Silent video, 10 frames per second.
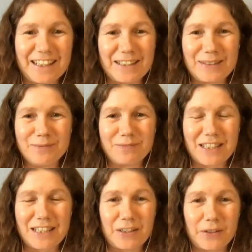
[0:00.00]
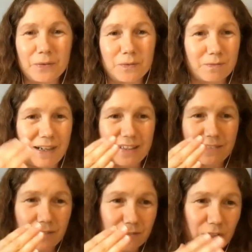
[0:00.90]
You know,
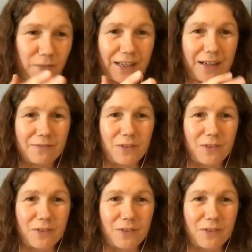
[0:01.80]
from showing up